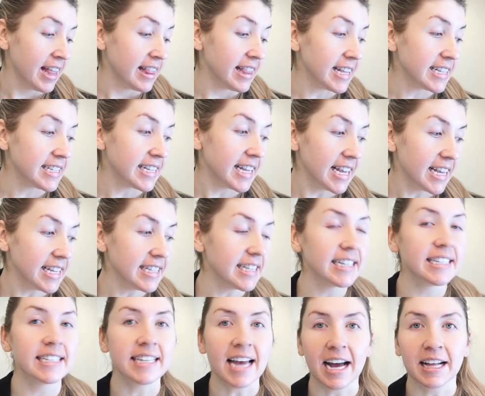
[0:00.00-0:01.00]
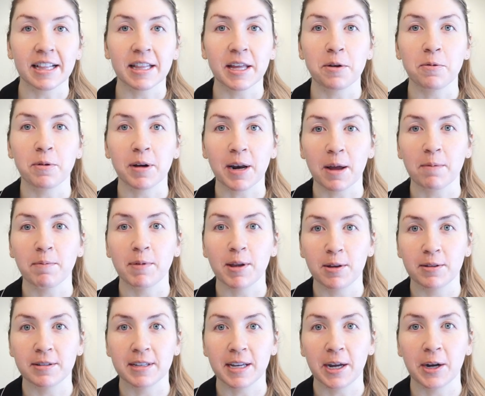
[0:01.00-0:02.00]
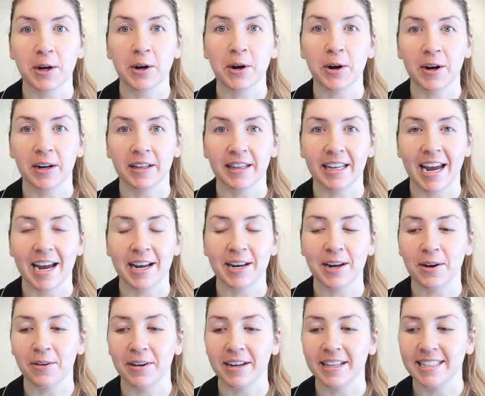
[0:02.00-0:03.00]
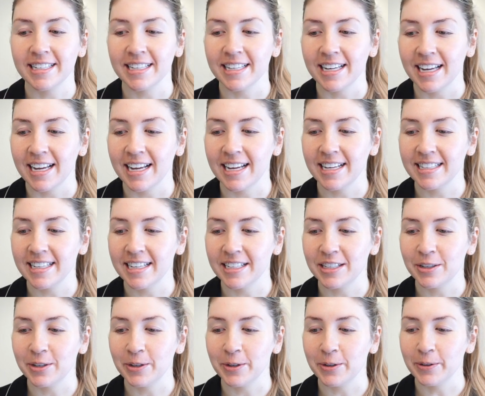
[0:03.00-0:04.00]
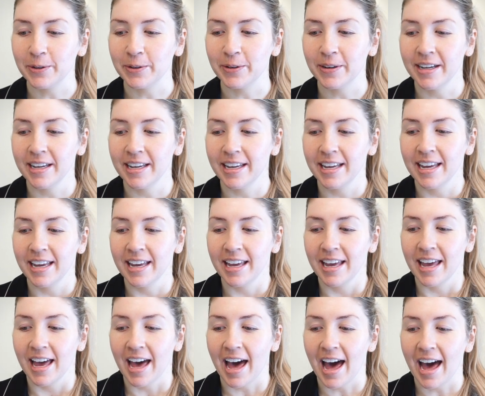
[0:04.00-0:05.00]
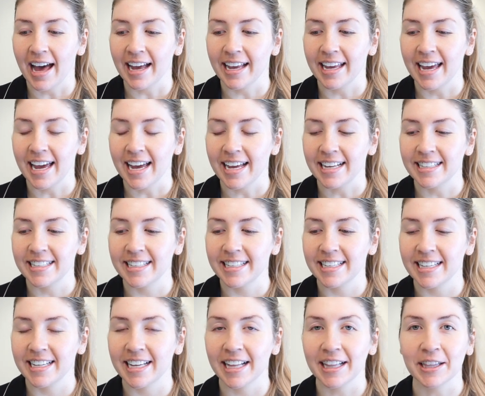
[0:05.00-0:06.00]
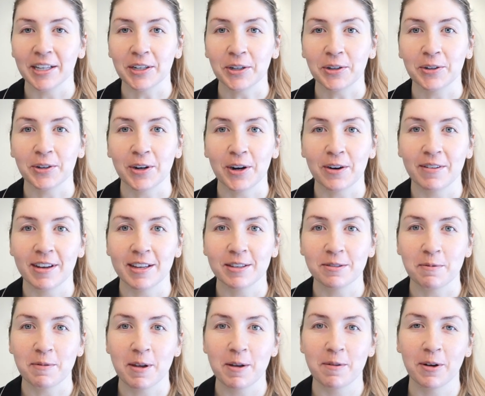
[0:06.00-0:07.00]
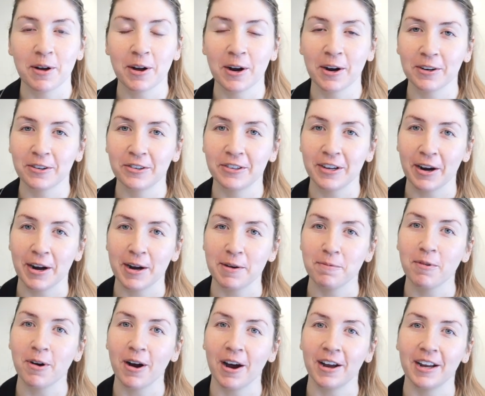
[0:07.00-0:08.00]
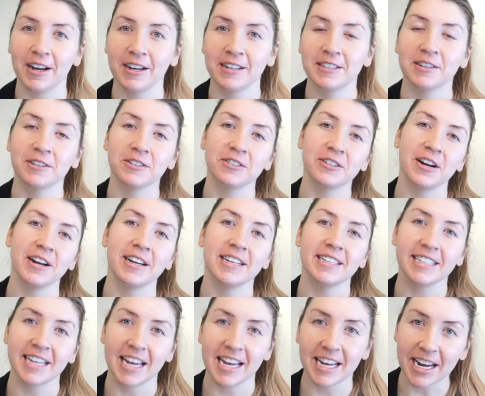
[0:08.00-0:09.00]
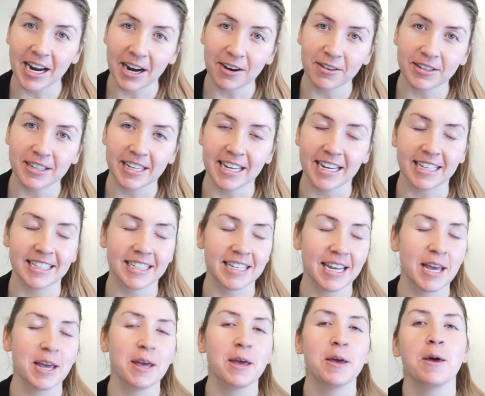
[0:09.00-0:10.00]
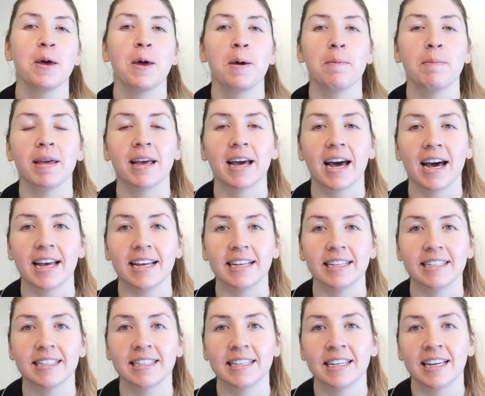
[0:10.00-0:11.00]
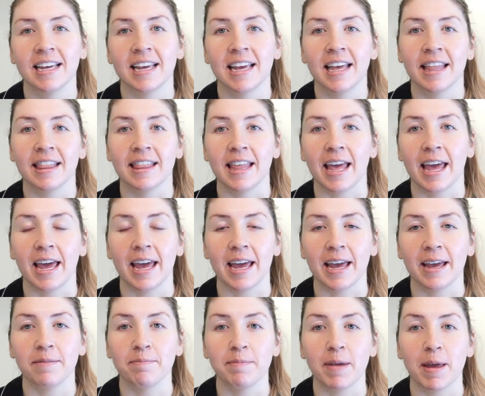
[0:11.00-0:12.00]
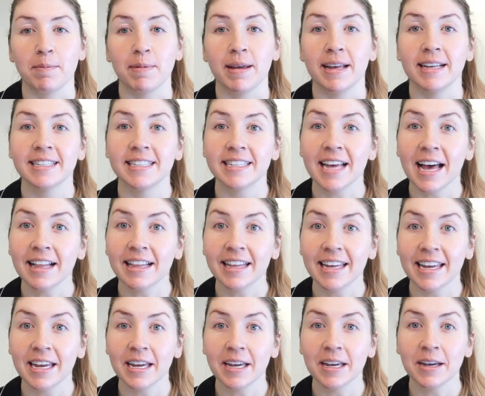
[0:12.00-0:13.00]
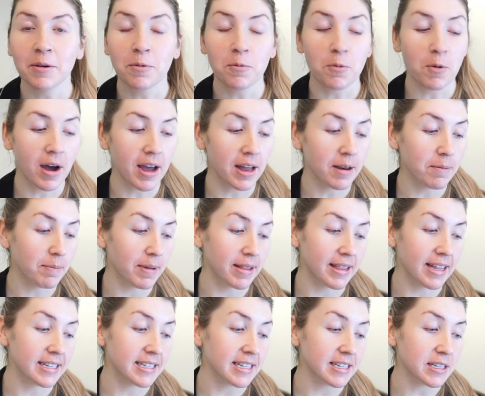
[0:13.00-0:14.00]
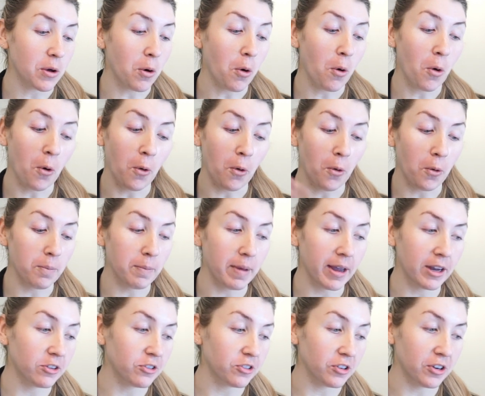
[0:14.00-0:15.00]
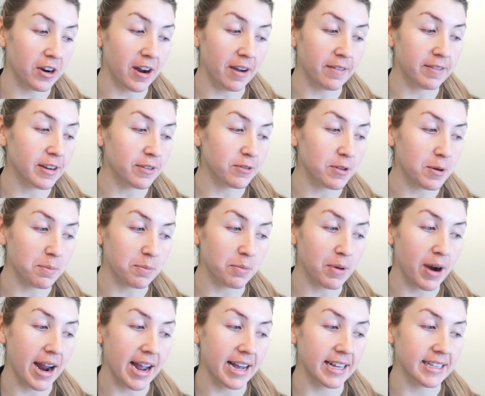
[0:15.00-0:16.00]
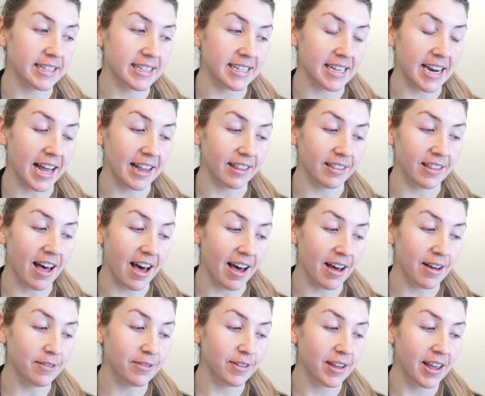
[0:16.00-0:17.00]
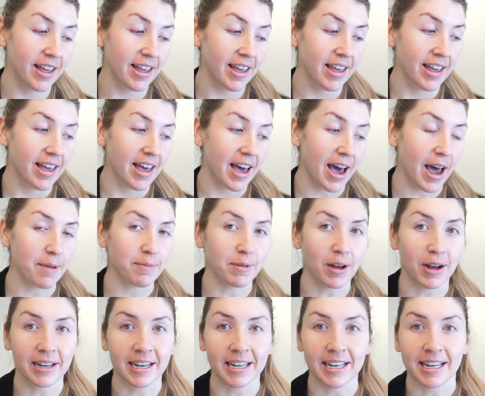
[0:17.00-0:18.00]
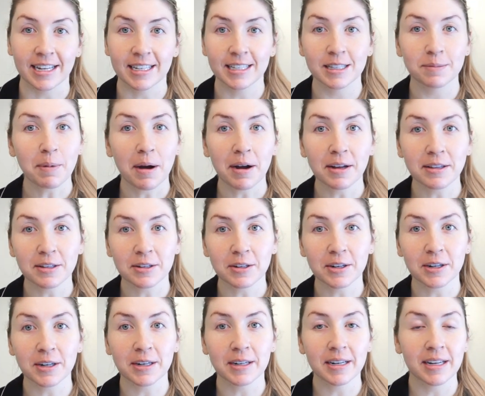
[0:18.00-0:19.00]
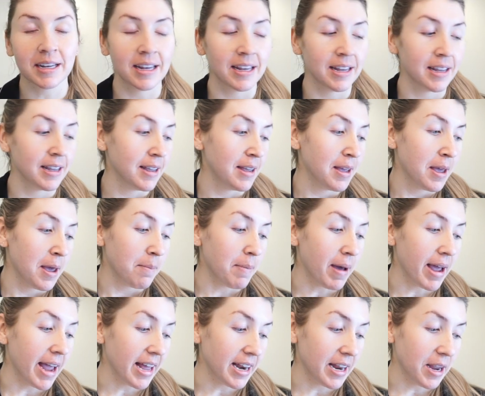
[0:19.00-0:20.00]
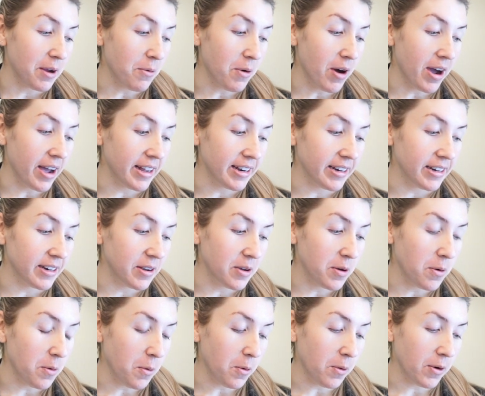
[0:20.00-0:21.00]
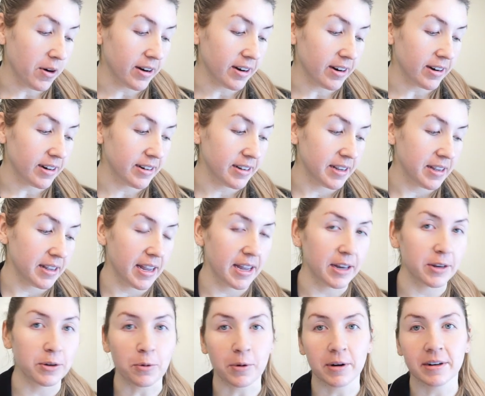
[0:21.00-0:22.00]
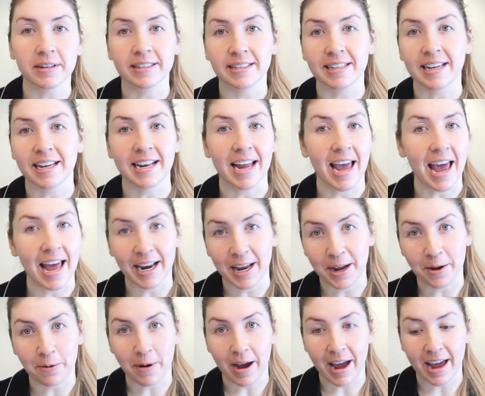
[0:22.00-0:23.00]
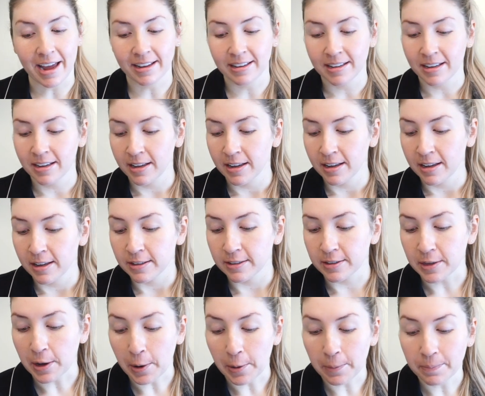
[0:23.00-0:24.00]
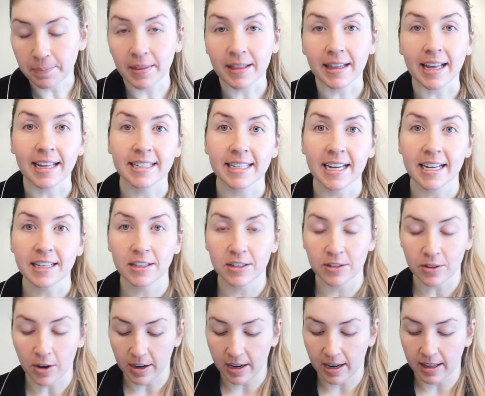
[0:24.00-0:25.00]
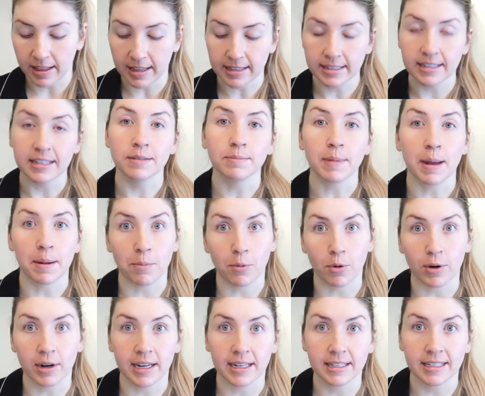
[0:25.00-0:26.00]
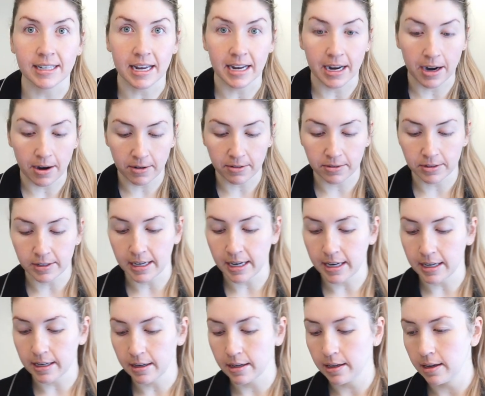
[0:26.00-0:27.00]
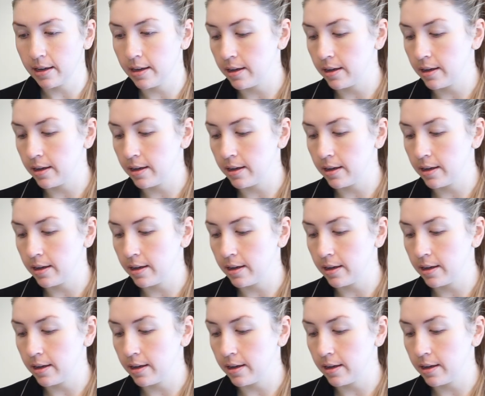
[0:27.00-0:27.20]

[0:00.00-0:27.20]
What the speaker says: This is exactly what I'm using currently. I know it's easy to get a little nervous when people are sharing products or sharing skincare routines because they may be selling one, but this is a whole mixture of different brands that I love. I'm not getting sponsored by anyone or endorsed in any way. So let's get started. This is my morning skincare routine.